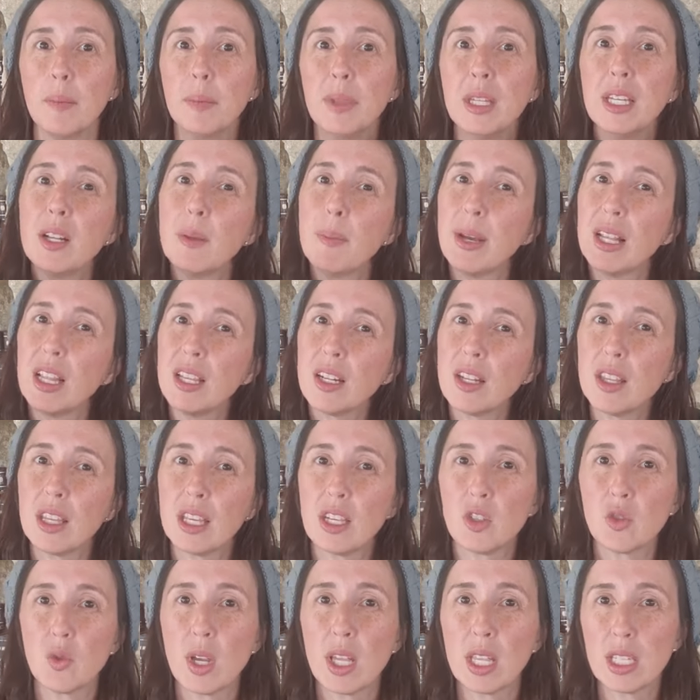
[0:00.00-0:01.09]
little,
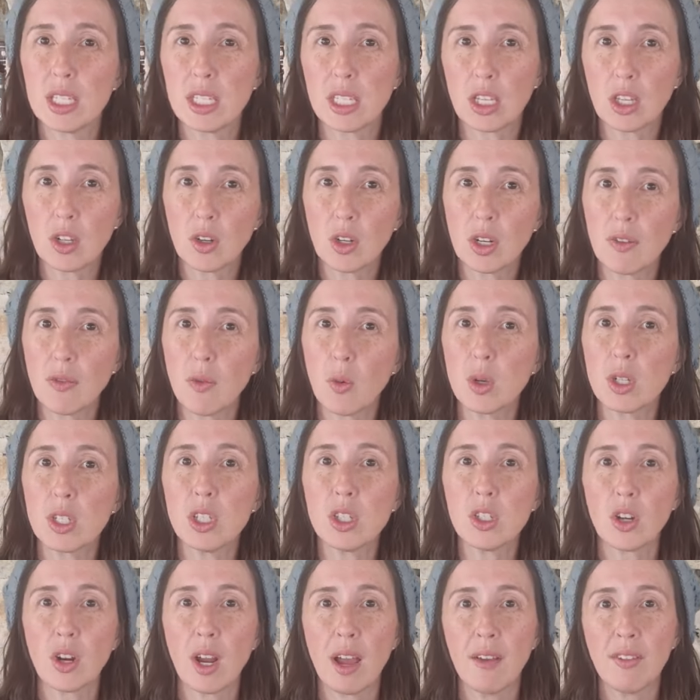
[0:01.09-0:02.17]
the Israeli security
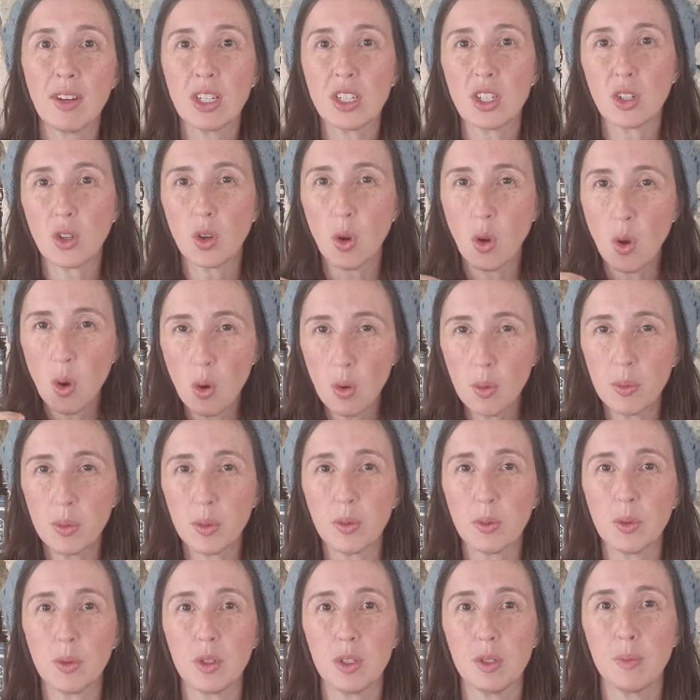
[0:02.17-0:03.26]
forces are having to comb
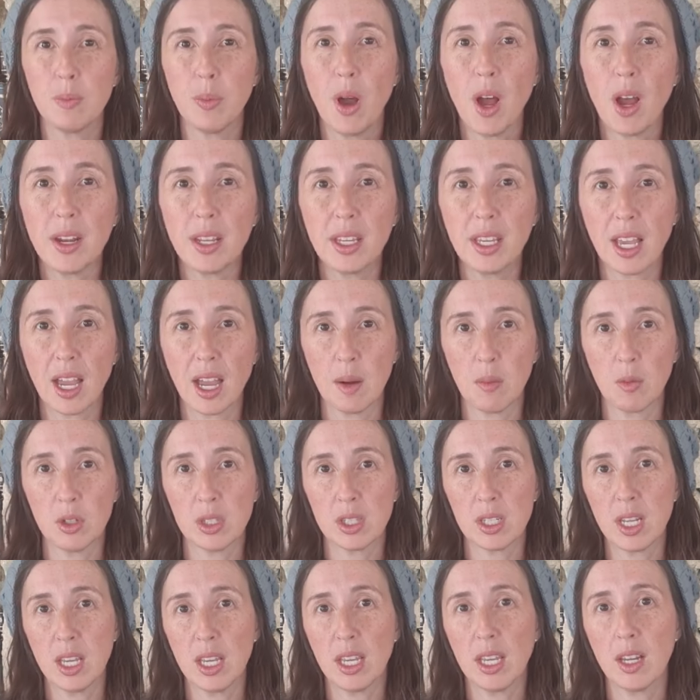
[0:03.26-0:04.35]
through these body
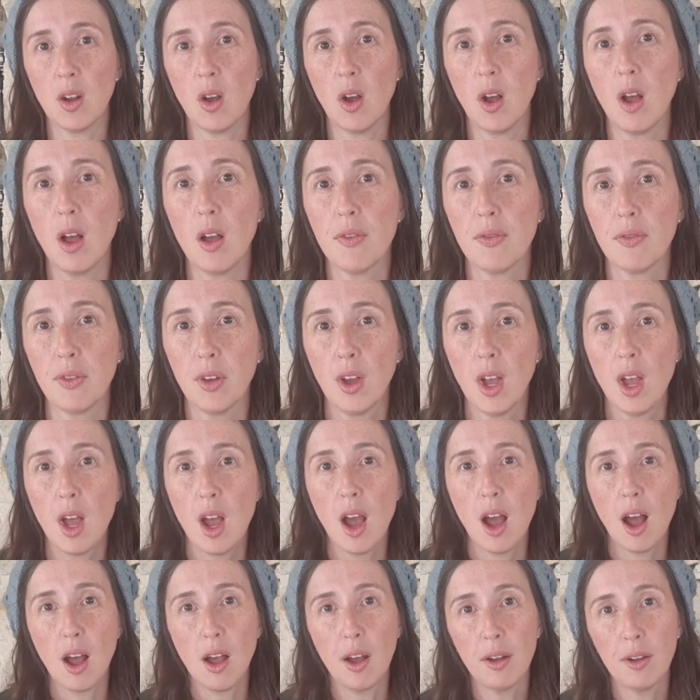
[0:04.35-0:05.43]
cameras taken off
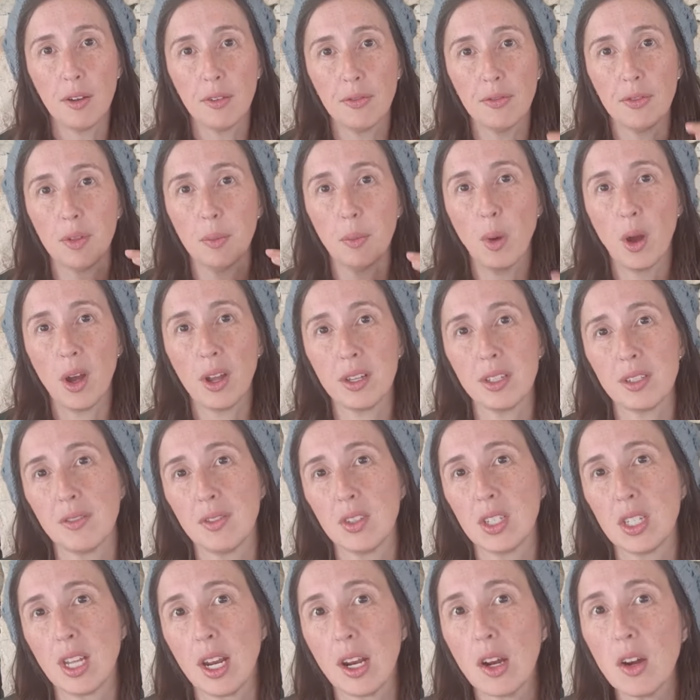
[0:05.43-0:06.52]
of the bodies
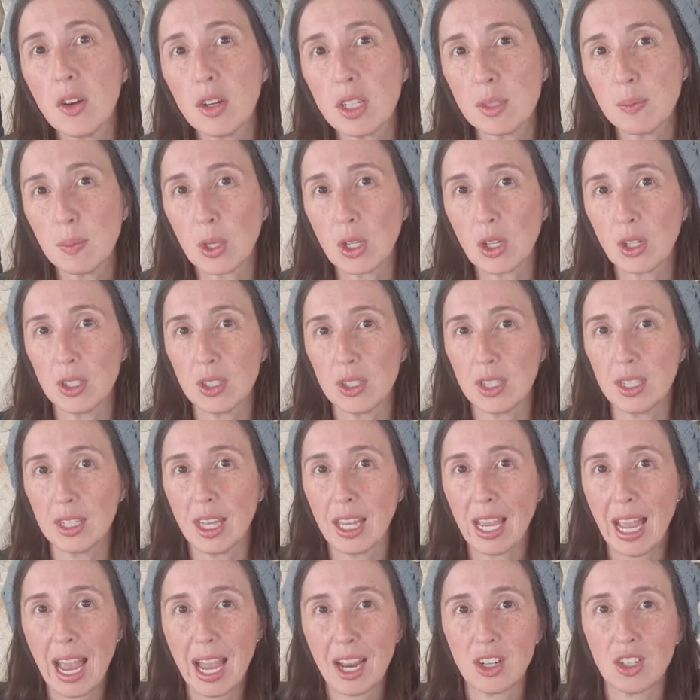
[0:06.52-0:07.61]
of the terrorists because
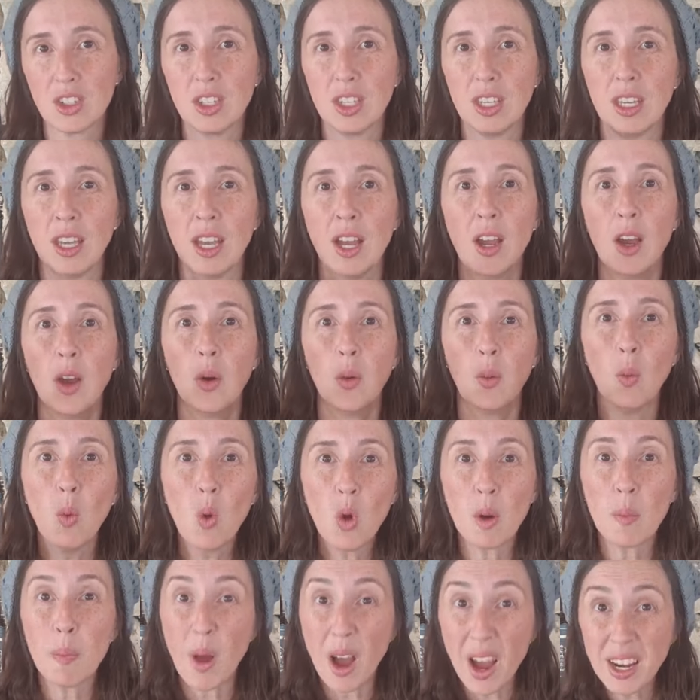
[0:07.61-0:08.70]
they actually
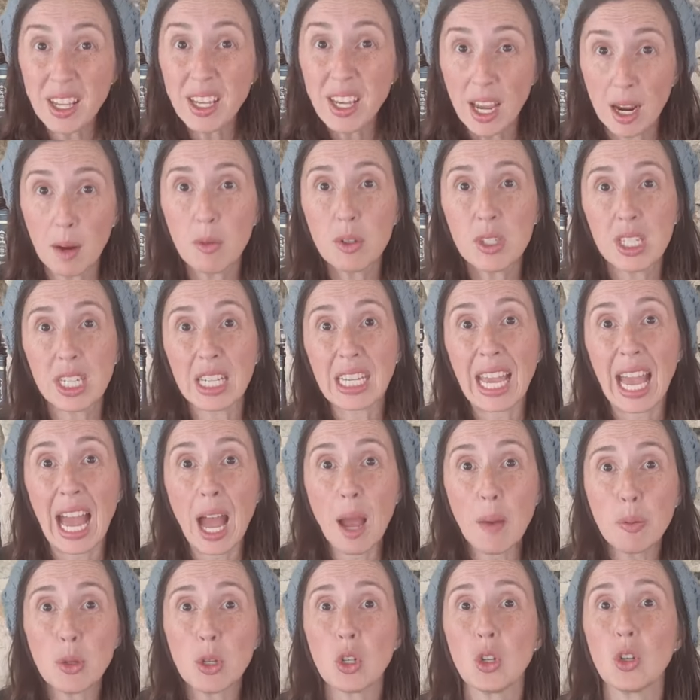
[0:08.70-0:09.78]
wore body cameras to
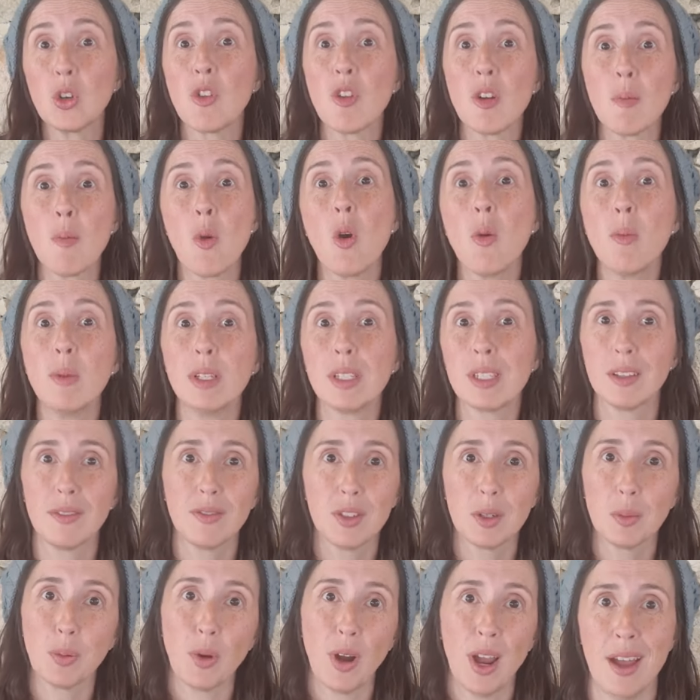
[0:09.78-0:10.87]
capture their moments
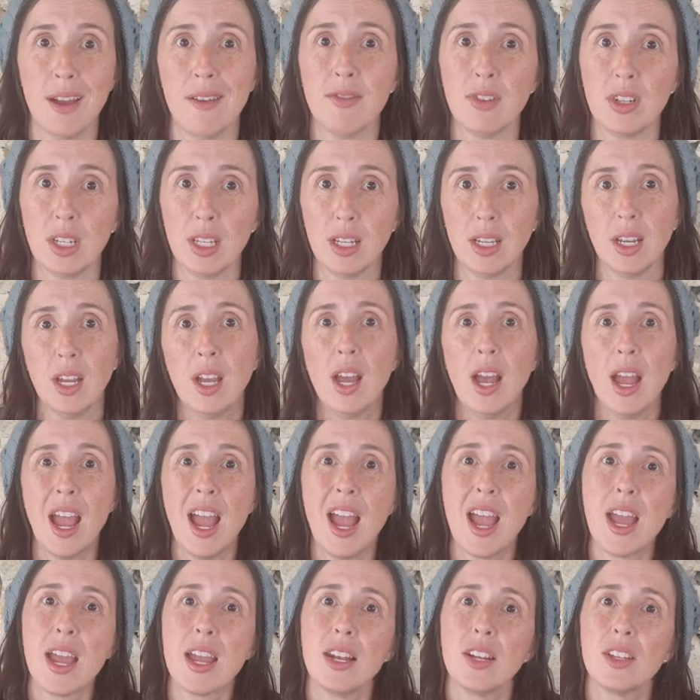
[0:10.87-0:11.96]
of depravity.
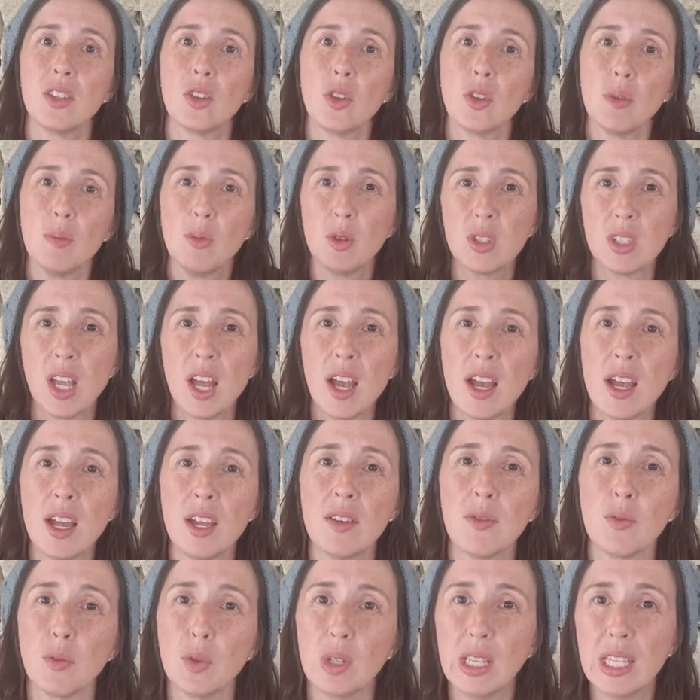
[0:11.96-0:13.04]
And so the
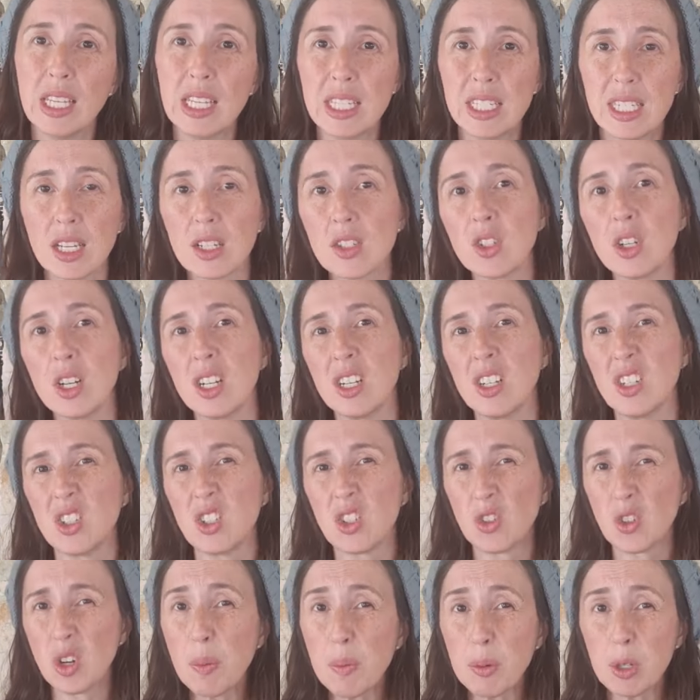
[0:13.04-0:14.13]
Mossad released yesterday a
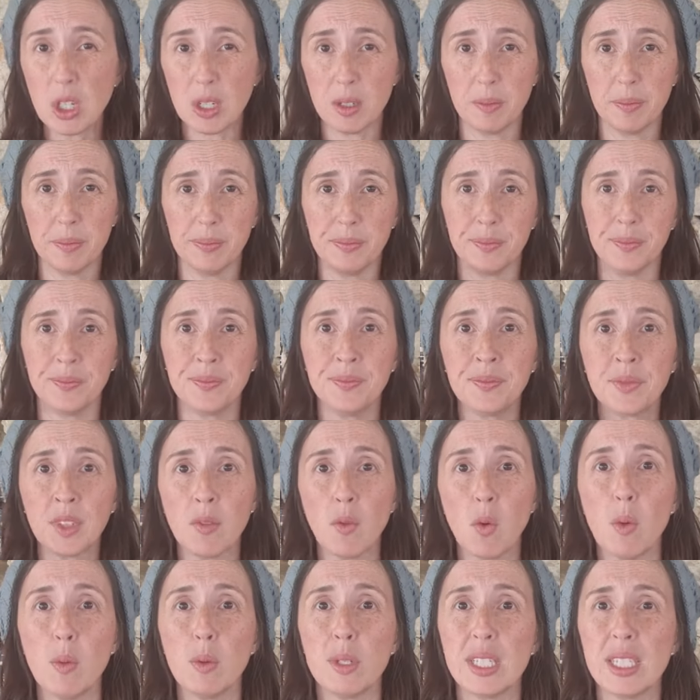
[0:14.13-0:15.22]
description
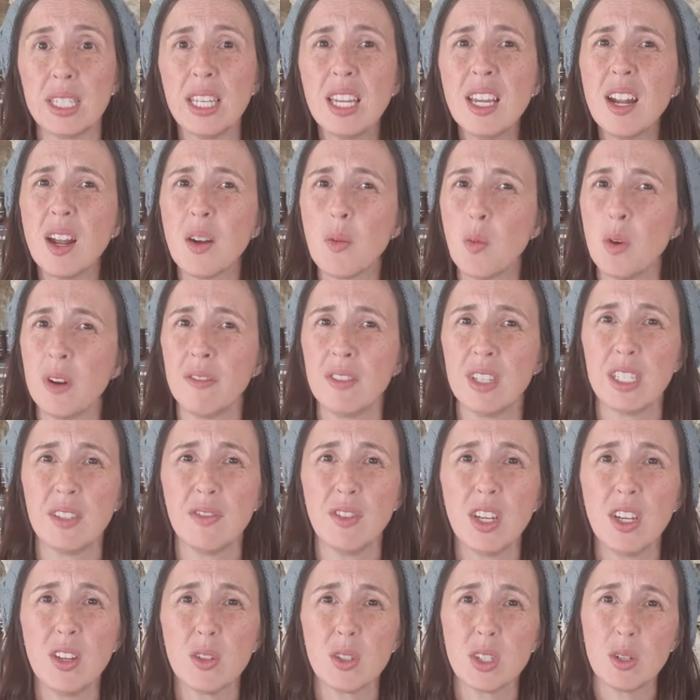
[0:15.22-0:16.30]
of what was seen on one of these
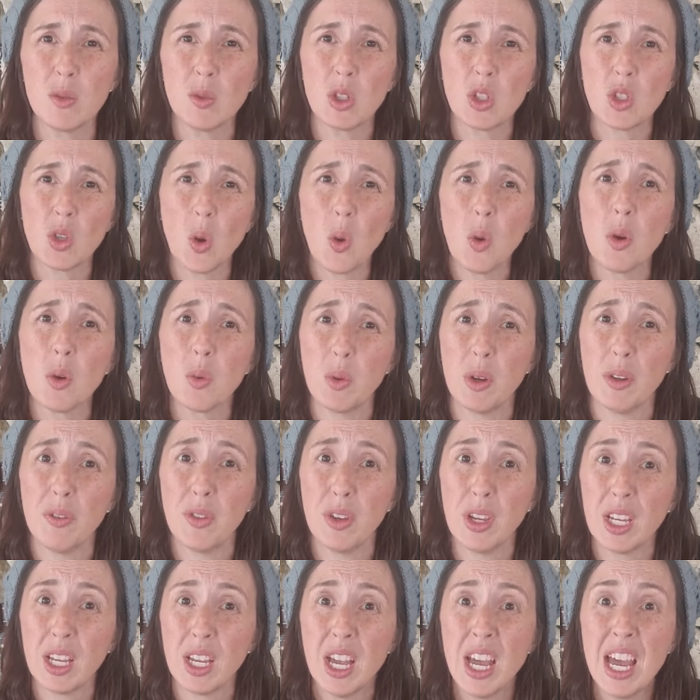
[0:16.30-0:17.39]
videos, and it was so
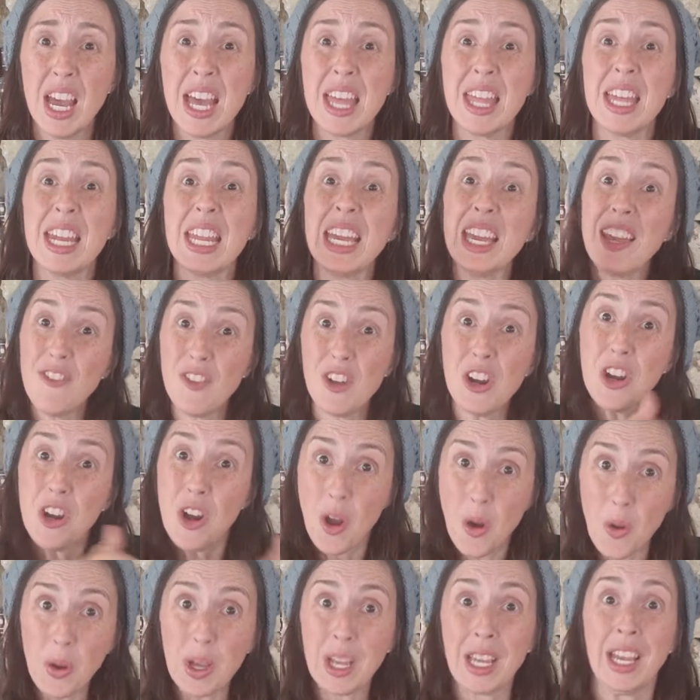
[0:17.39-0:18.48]
horrific that even
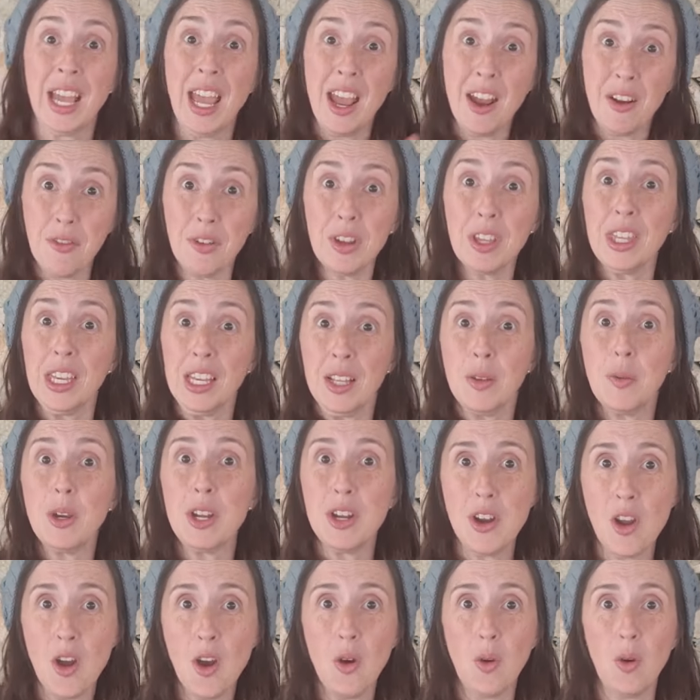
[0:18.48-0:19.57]
knowing everything that
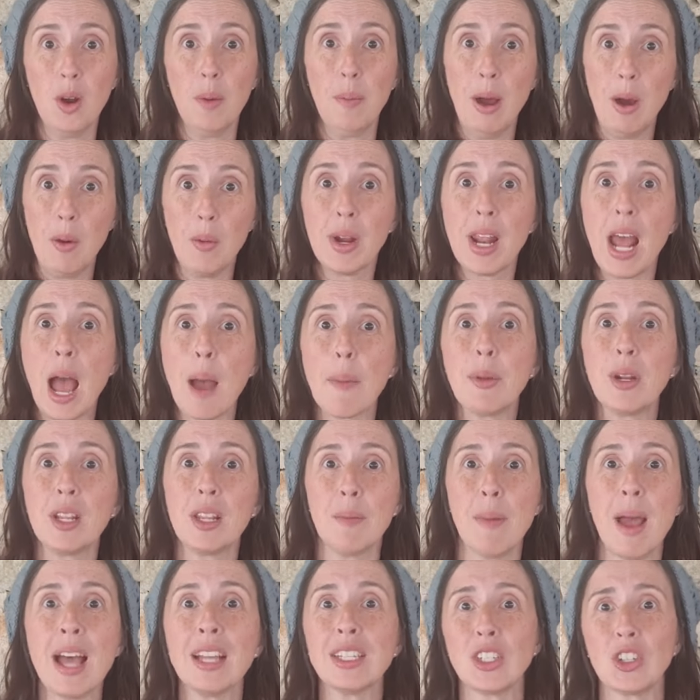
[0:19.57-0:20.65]
we know about what happened
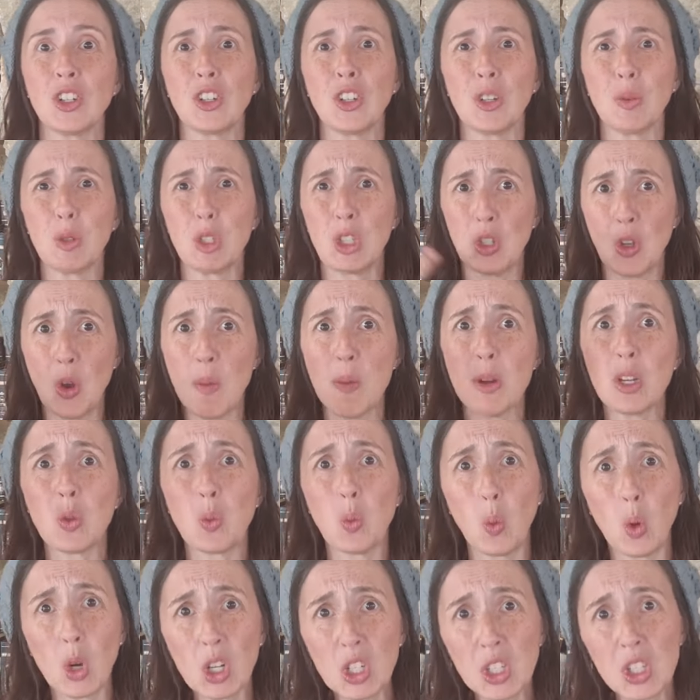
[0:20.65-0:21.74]
in the massacre, it was so
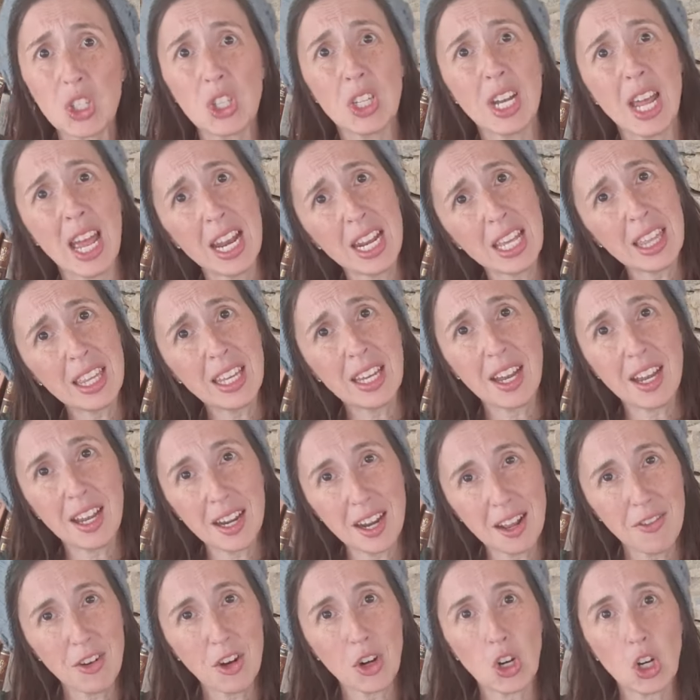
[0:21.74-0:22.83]
much worse than anything I
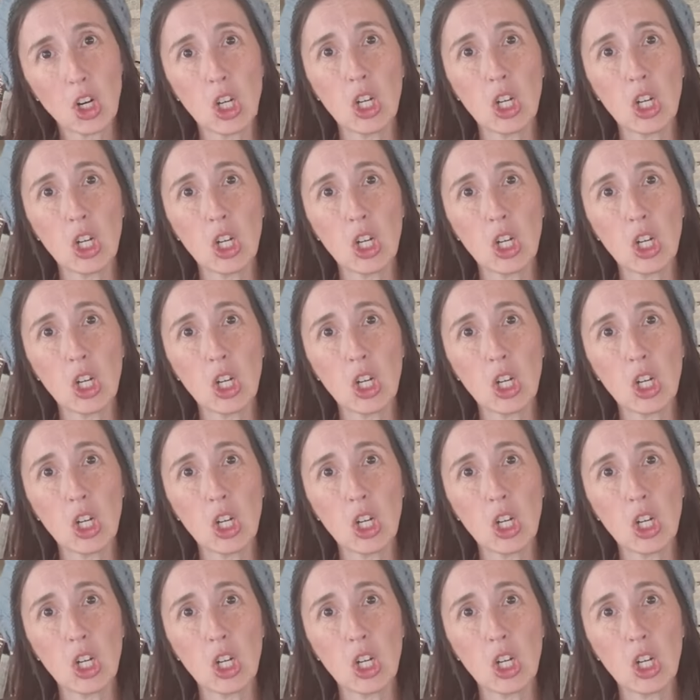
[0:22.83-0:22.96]
had ever